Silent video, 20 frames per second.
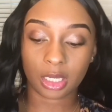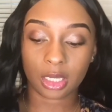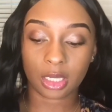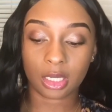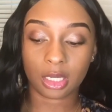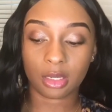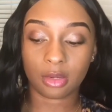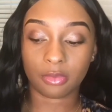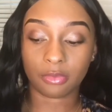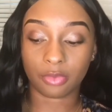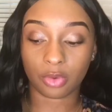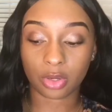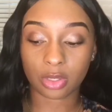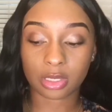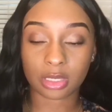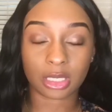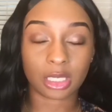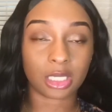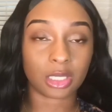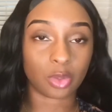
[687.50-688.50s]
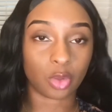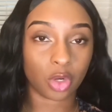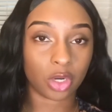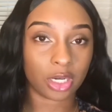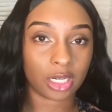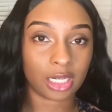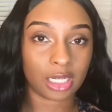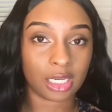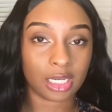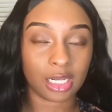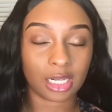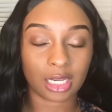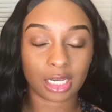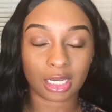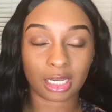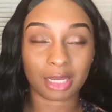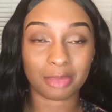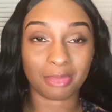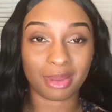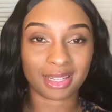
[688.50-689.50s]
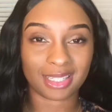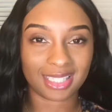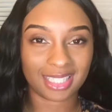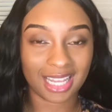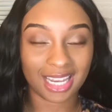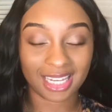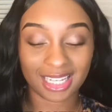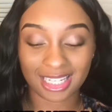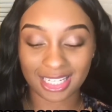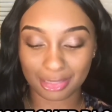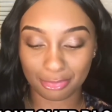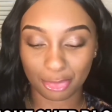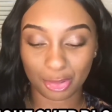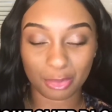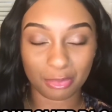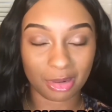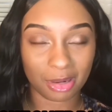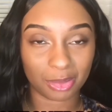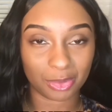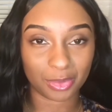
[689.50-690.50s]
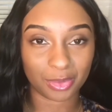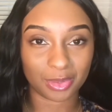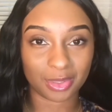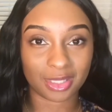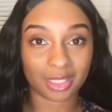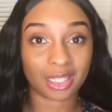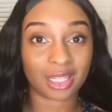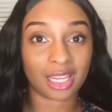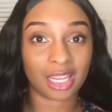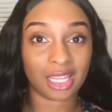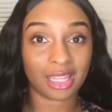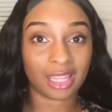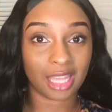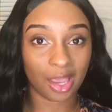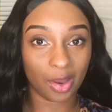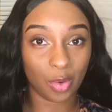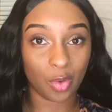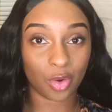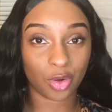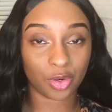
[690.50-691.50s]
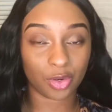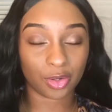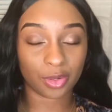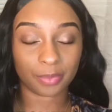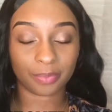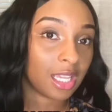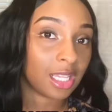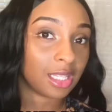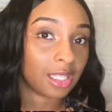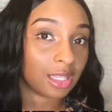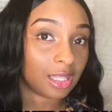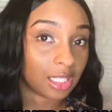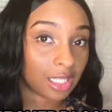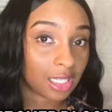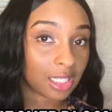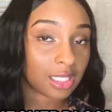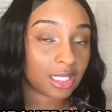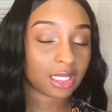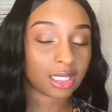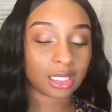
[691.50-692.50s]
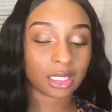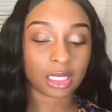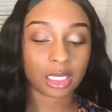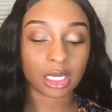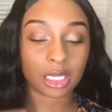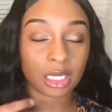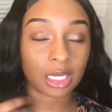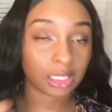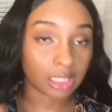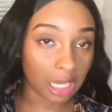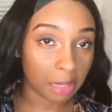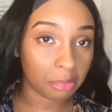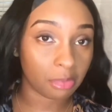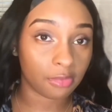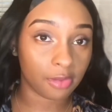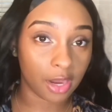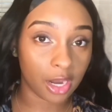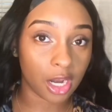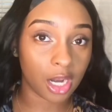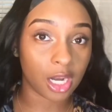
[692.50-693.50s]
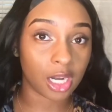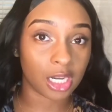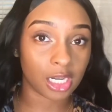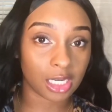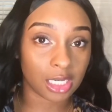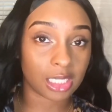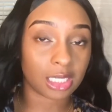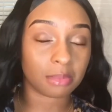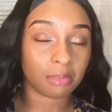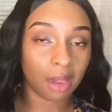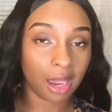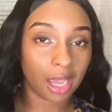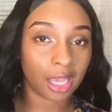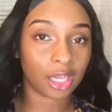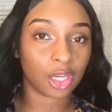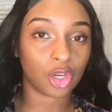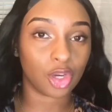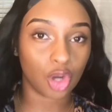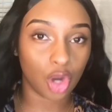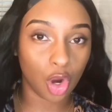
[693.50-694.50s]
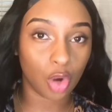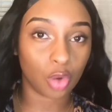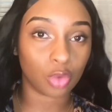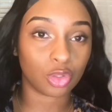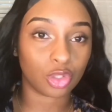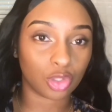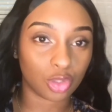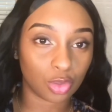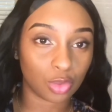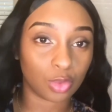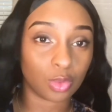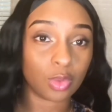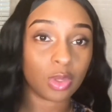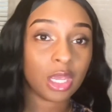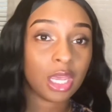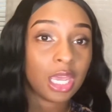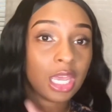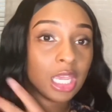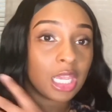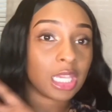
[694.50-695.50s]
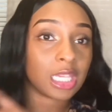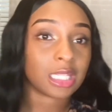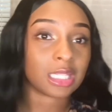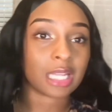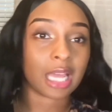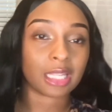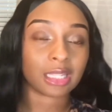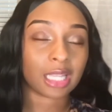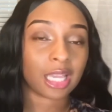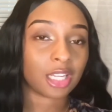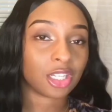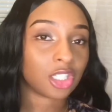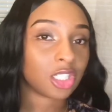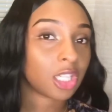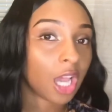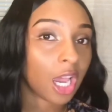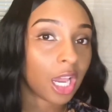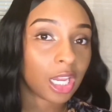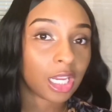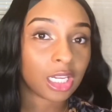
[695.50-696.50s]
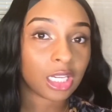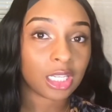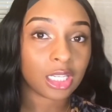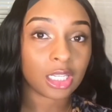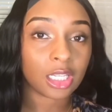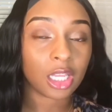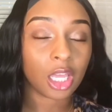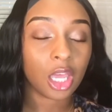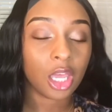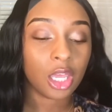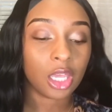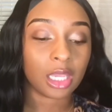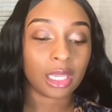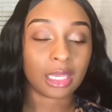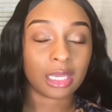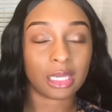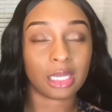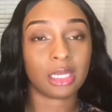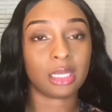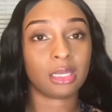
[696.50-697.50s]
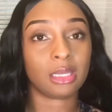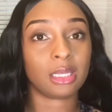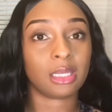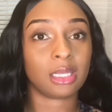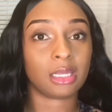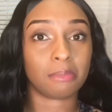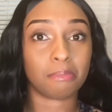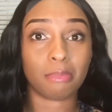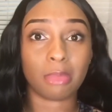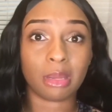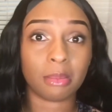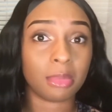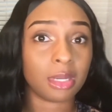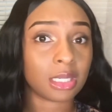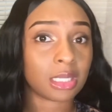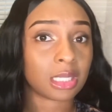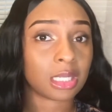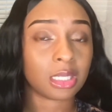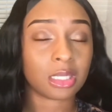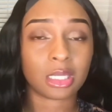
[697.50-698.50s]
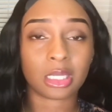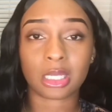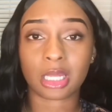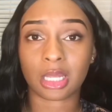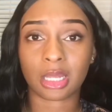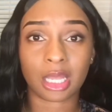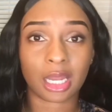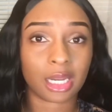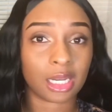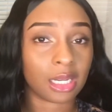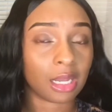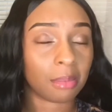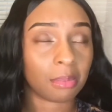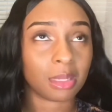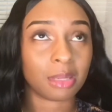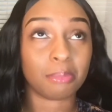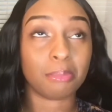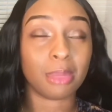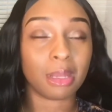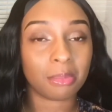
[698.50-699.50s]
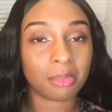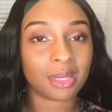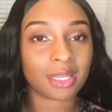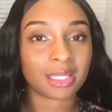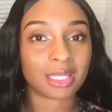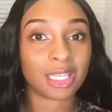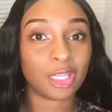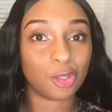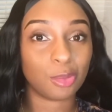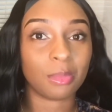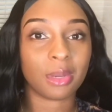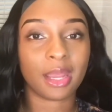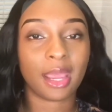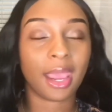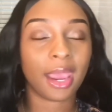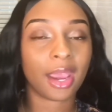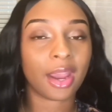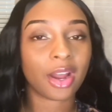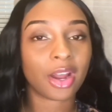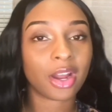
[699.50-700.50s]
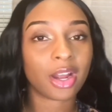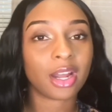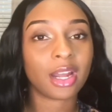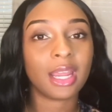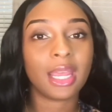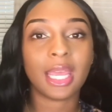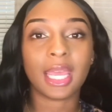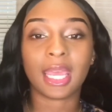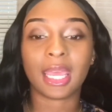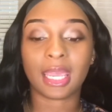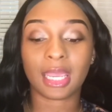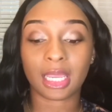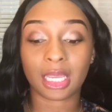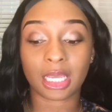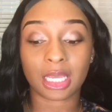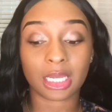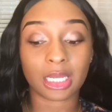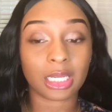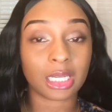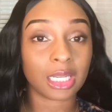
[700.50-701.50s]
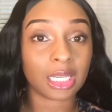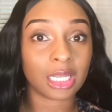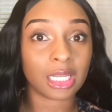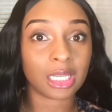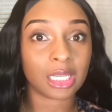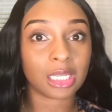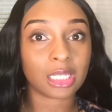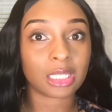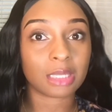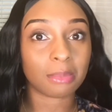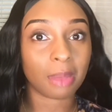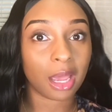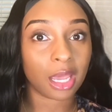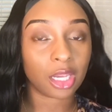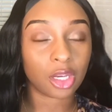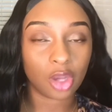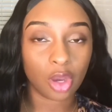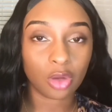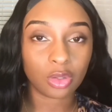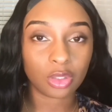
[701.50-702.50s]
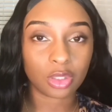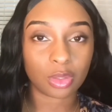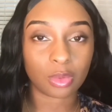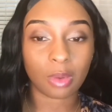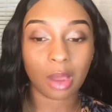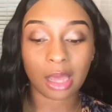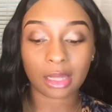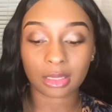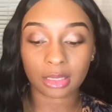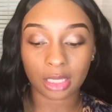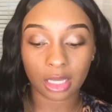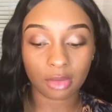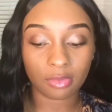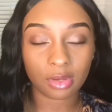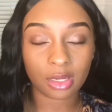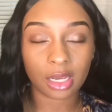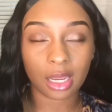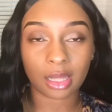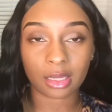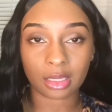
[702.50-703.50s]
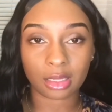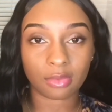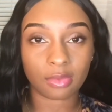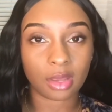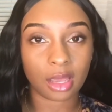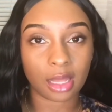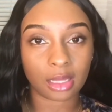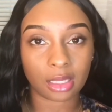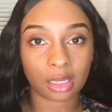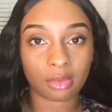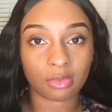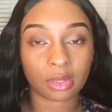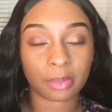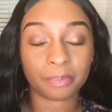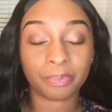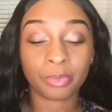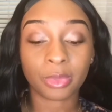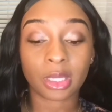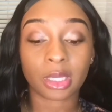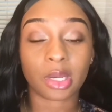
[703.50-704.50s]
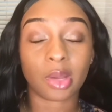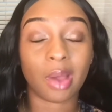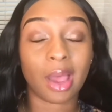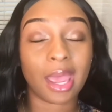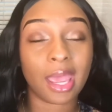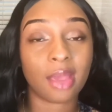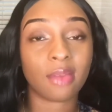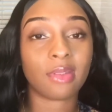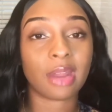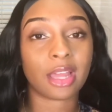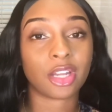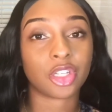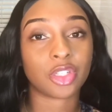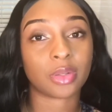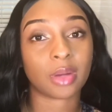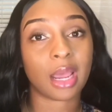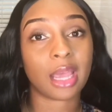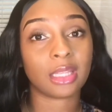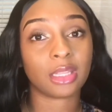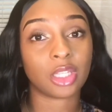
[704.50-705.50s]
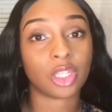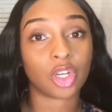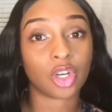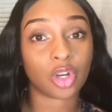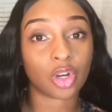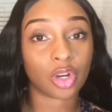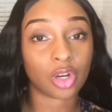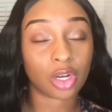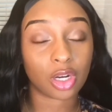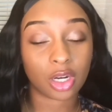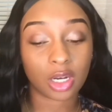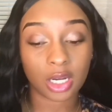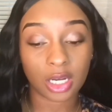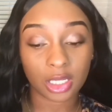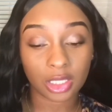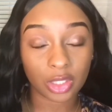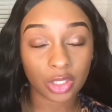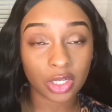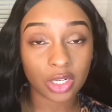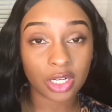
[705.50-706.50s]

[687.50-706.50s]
Firstly is Organique, and my second is Bloom bundles, in that order. This type of hair is my go-to. It's not that shiny. It mimics mimics human hair, and it is my go-to. I love it, I love it, I love it. Now, I have not tried the color